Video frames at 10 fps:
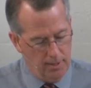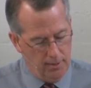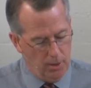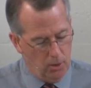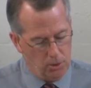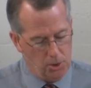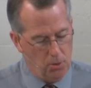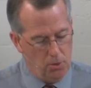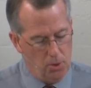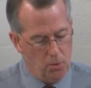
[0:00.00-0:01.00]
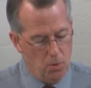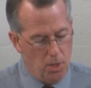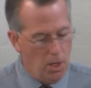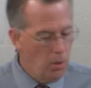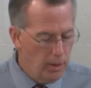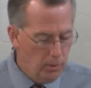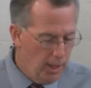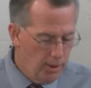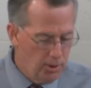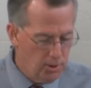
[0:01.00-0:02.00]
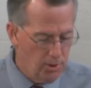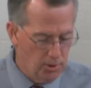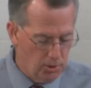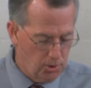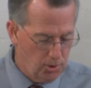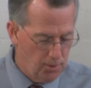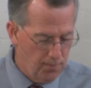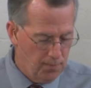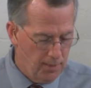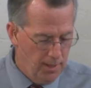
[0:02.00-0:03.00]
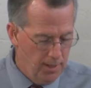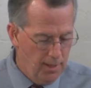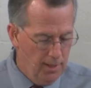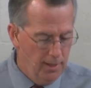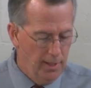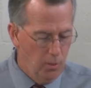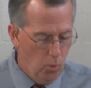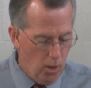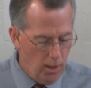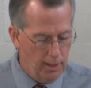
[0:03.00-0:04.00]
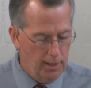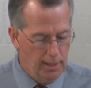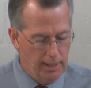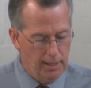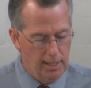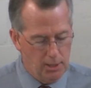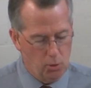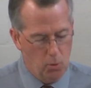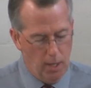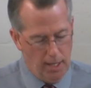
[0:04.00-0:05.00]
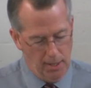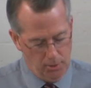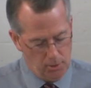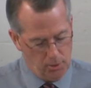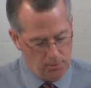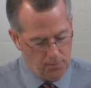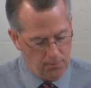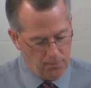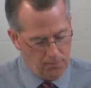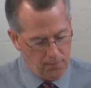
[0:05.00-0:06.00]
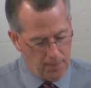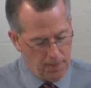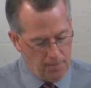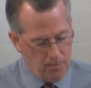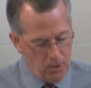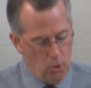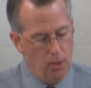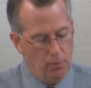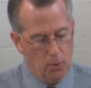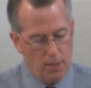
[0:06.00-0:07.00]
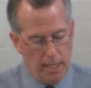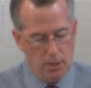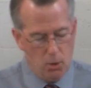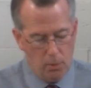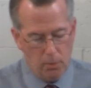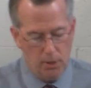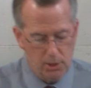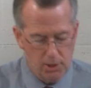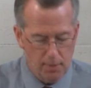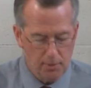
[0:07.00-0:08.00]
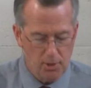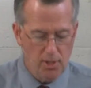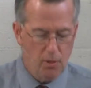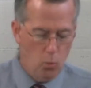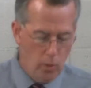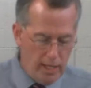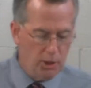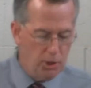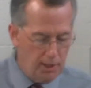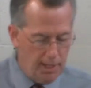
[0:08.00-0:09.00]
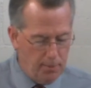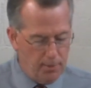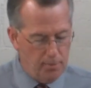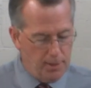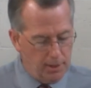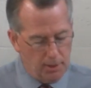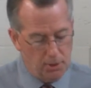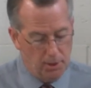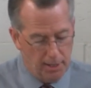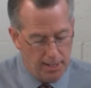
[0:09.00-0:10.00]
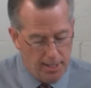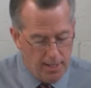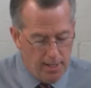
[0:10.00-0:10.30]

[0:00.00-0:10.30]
They also do no unrighteousness. They walk in his ways. You have ordained your precepts that we should keep them diligently.